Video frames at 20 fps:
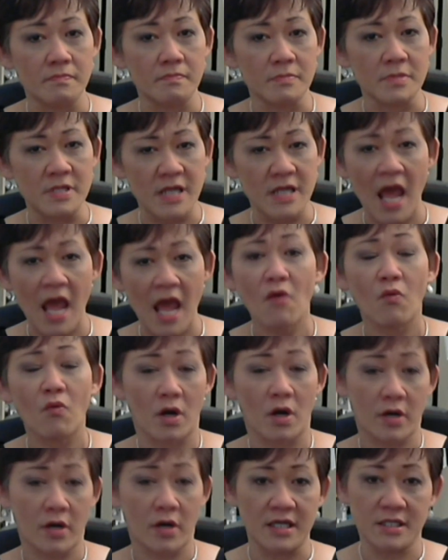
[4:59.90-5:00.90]

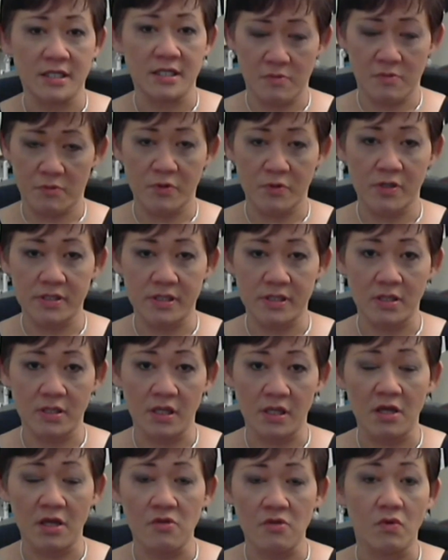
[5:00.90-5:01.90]
networking type of person.
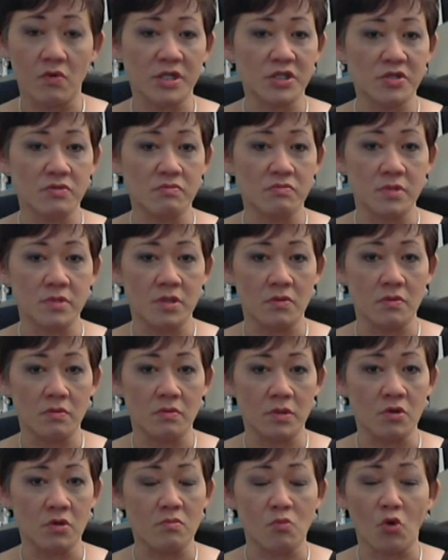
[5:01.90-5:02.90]
In other words,
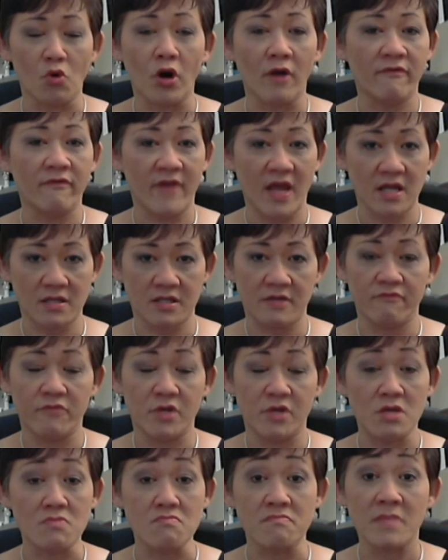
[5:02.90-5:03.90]
you're more effective
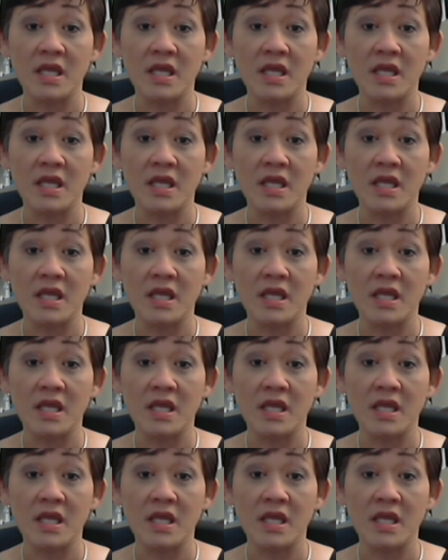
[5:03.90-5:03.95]
when you